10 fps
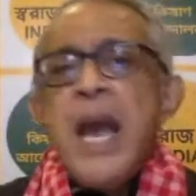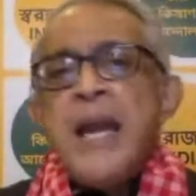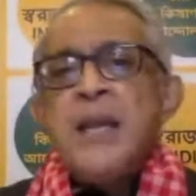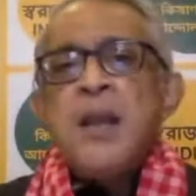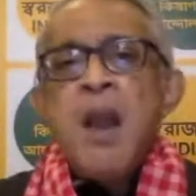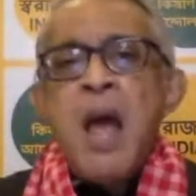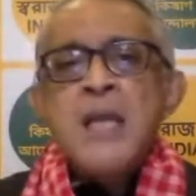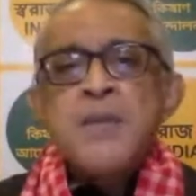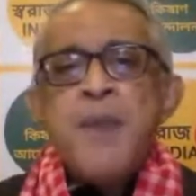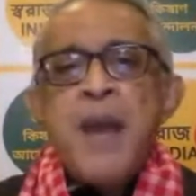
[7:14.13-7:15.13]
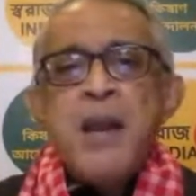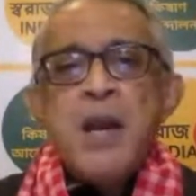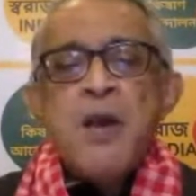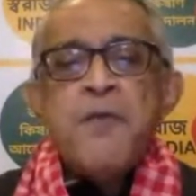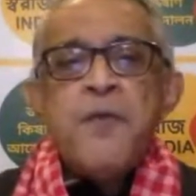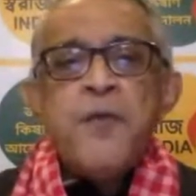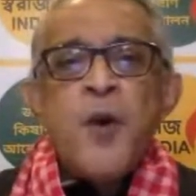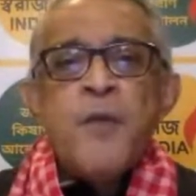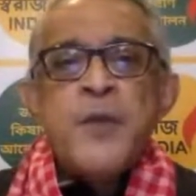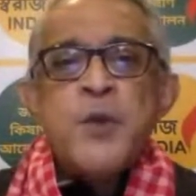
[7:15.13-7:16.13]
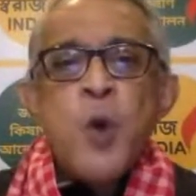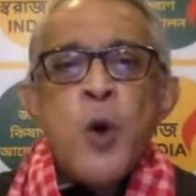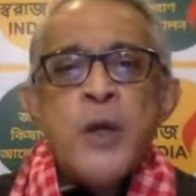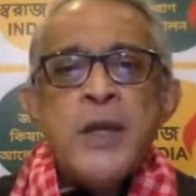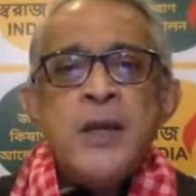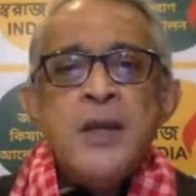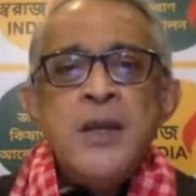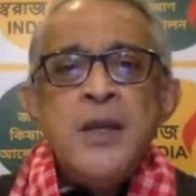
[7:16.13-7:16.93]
and in the last paragraph of its order,